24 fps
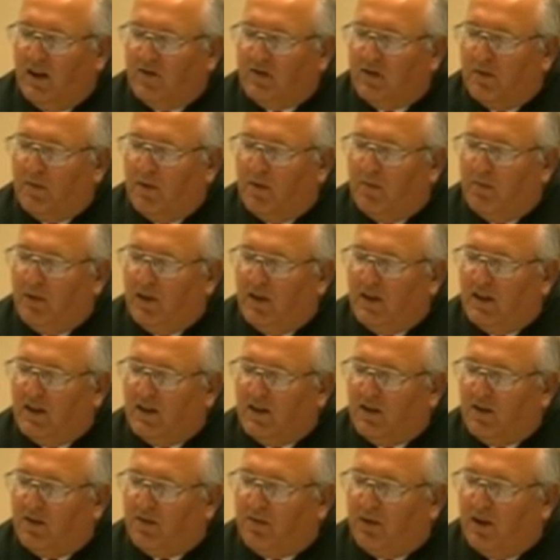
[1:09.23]
from
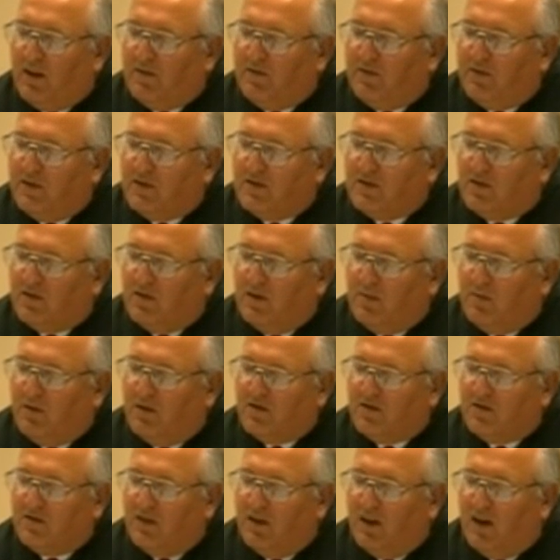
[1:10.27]
immediate or threatened physical or
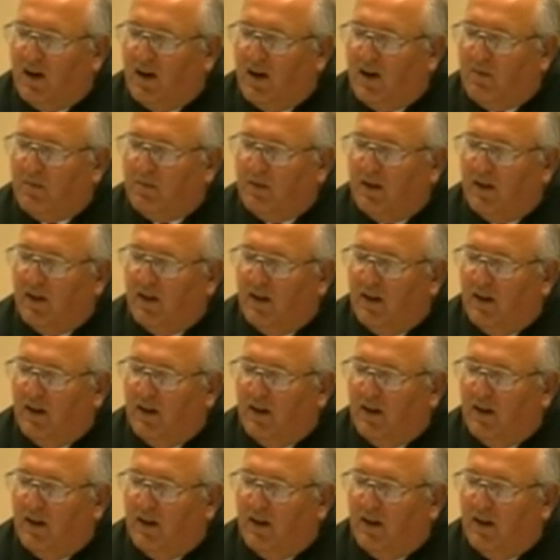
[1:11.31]
emotional harm,